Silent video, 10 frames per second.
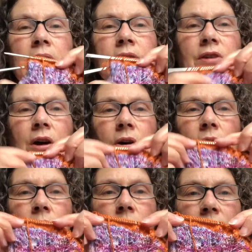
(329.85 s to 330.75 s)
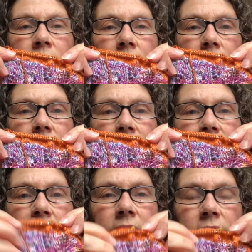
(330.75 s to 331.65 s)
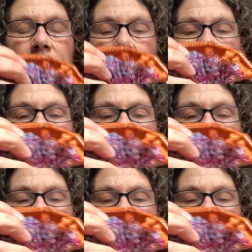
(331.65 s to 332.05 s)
toe of the second sock.